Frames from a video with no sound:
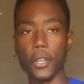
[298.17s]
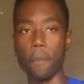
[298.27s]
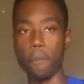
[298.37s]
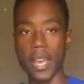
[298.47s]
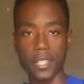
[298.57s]
the
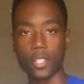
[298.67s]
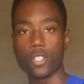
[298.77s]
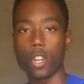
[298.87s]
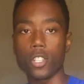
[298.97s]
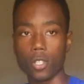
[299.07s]

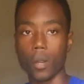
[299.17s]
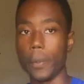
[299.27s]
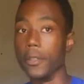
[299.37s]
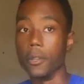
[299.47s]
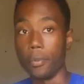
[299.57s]
best
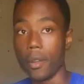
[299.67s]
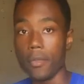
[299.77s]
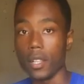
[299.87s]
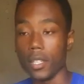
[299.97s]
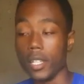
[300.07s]
shortstopper in the
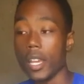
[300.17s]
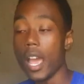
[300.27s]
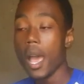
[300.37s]
Premier League.